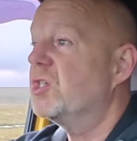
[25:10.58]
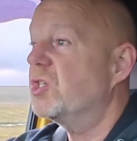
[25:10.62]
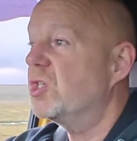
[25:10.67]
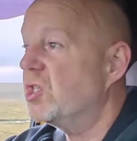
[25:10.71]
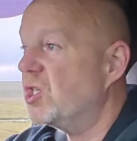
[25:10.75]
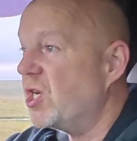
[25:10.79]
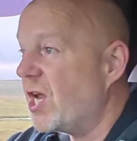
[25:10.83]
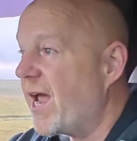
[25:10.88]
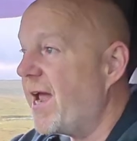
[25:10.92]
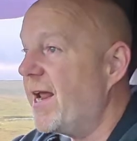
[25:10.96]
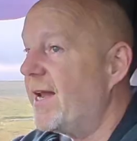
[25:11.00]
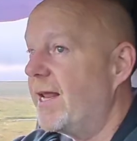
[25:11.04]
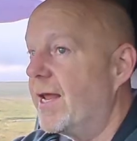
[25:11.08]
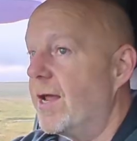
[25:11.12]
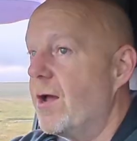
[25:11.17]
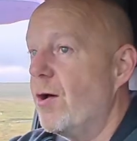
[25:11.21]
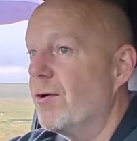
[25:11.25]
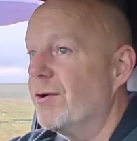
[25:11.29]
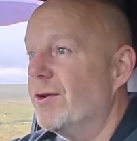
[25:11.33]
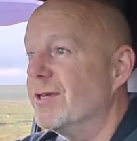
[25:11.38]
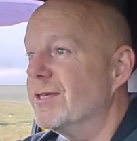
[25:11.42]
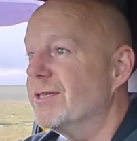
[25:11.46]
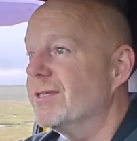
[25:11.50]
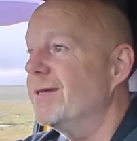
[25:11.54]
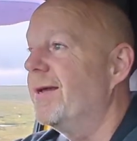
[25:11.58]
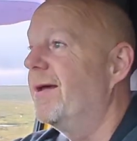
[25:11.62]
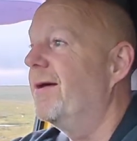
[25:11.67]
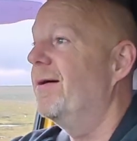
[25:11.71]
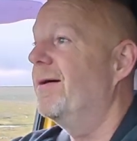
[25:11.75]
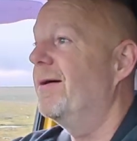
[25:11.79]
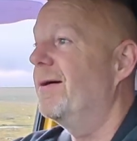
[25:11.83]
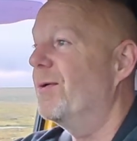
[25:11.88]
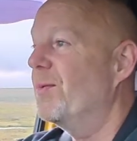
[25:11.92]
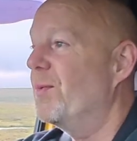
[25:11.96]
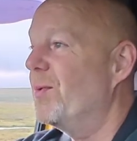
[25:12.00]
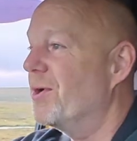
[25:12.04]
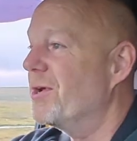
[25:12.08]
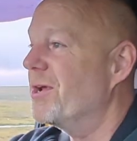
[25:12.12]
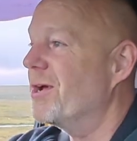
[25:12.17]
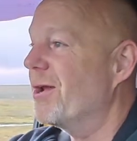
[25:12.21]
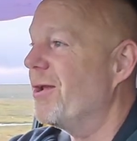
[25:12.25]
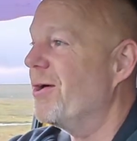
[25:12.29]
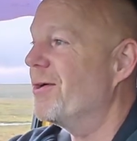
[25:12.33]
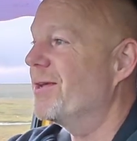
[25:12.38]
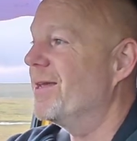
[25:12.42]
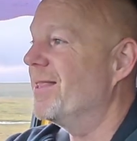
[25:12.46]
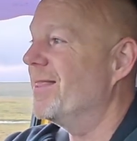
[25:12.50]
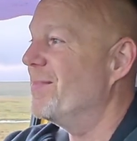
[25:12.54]
shining on us at 1
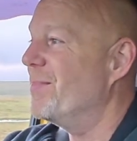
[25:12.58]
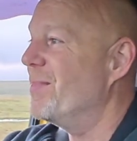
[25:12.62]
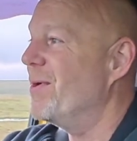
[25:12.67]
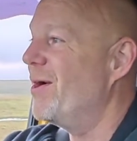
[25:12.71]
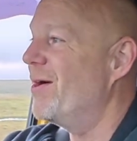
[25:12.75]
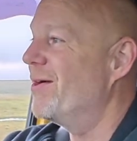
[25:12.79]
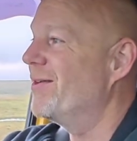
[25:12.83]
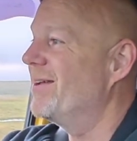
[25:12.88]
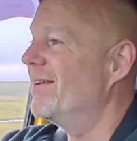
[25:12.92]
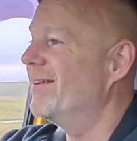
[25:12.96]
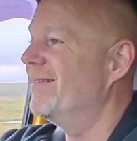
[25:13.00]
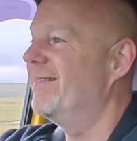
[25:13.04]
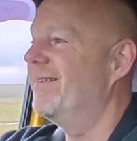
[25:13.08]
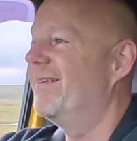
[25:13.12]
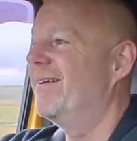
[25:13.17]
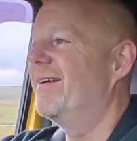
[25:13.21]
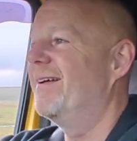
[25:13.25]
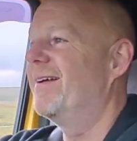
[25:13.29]
o'clock in the morning.